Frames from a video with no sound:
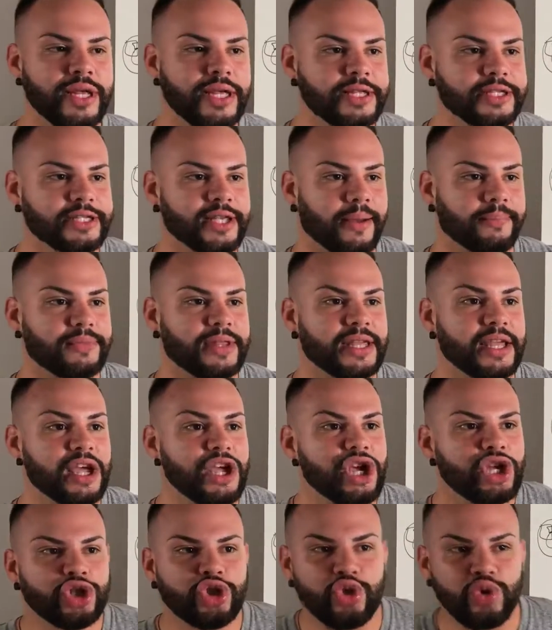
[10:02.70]
need something
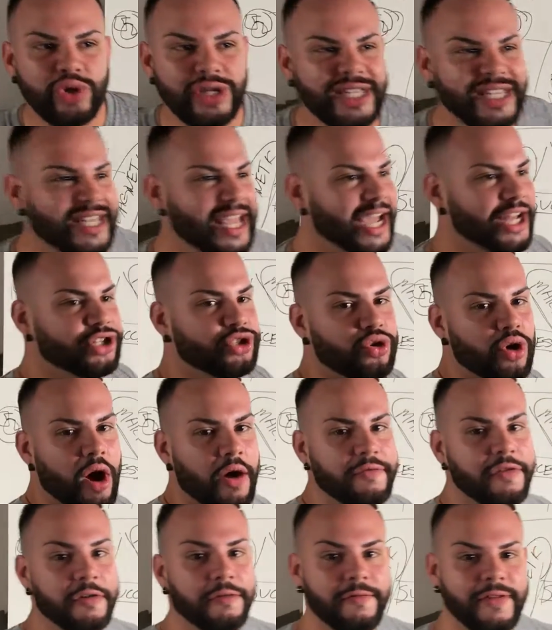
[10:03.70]
to get you
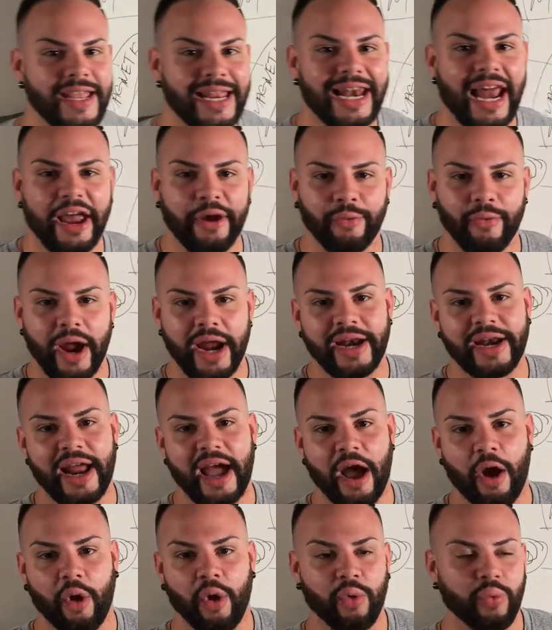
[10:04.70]
off your feet, like right
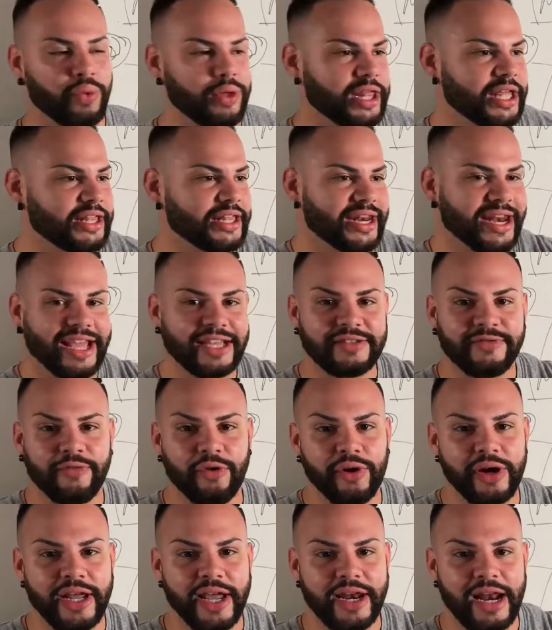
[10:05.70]
now. Within the next
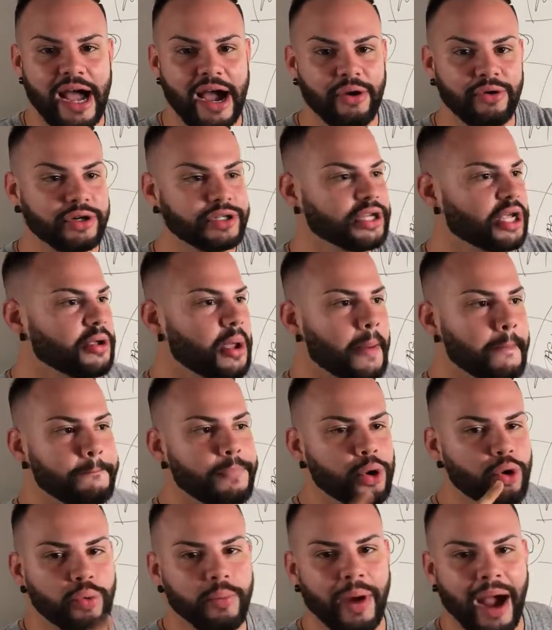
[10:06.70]
48 hours,
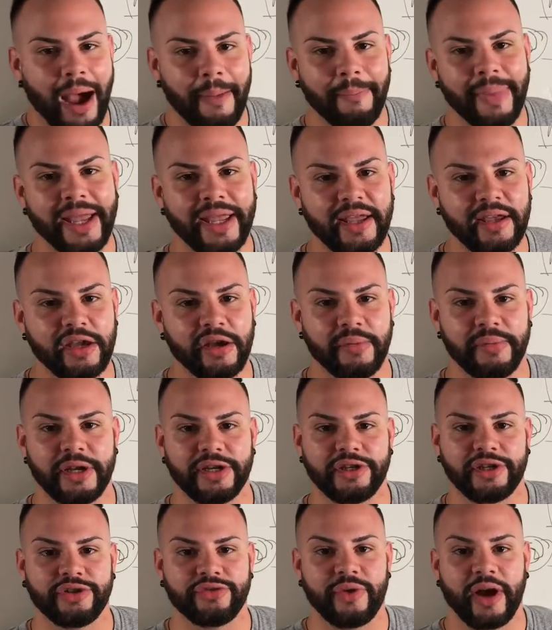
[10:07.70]
boom, I'm making
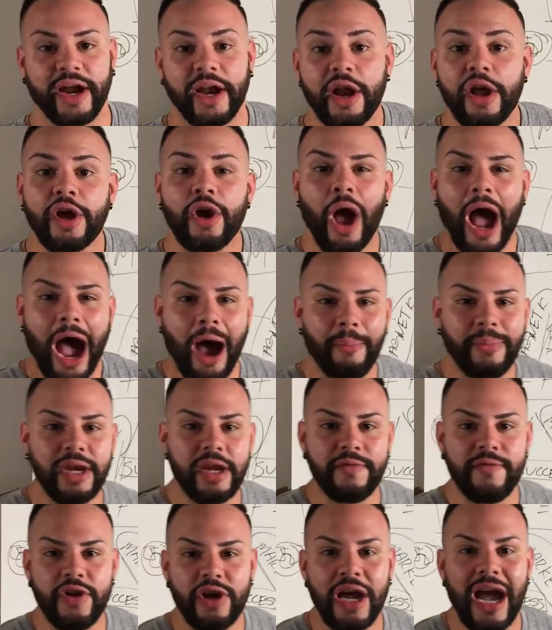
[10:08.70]
commissions, right? How many
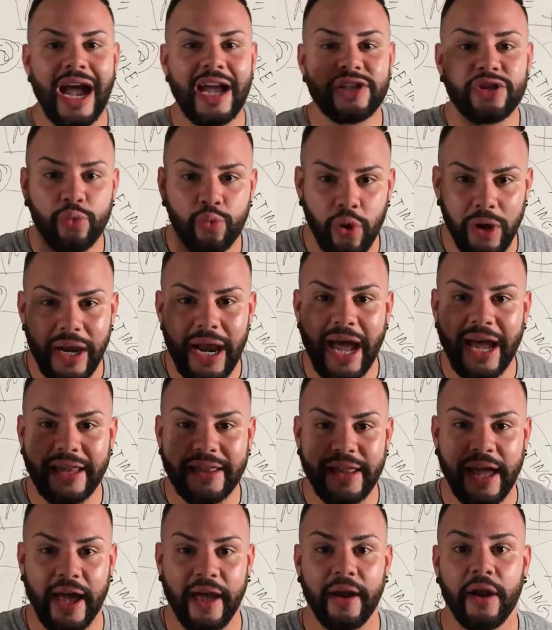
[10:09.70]
of you guys would
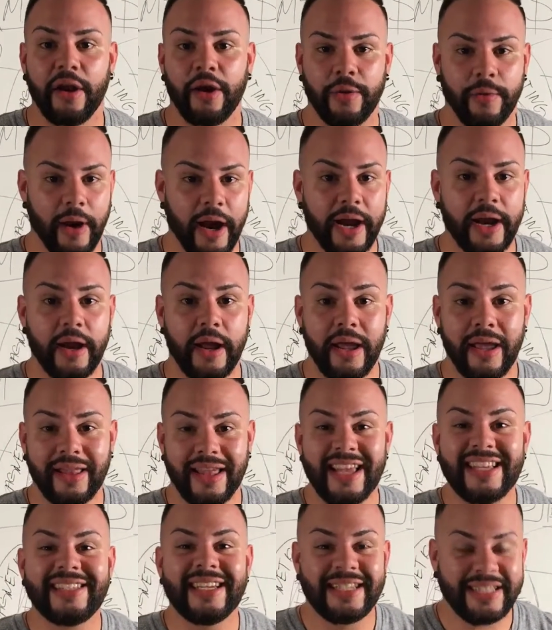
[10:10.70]
like that, right?
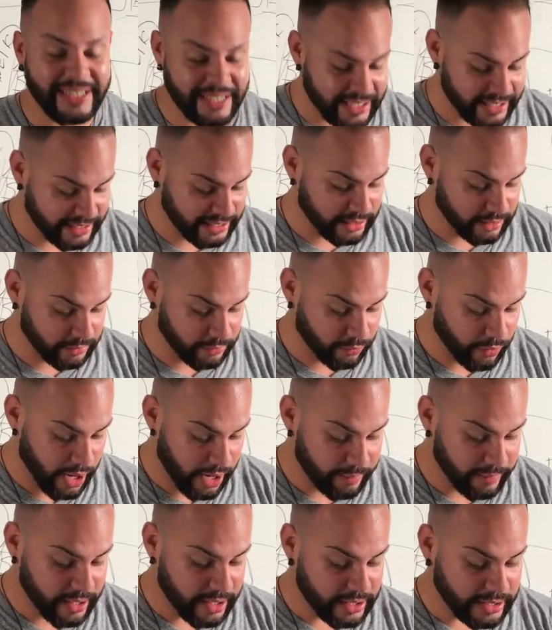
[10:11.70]
It's a system,
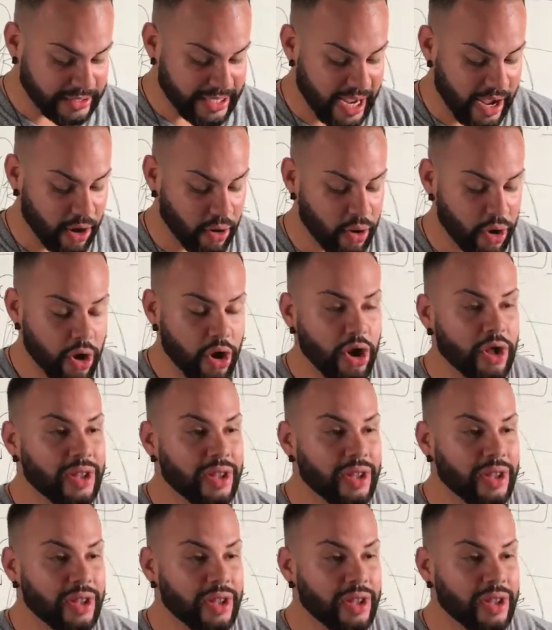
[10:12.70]
right? Because now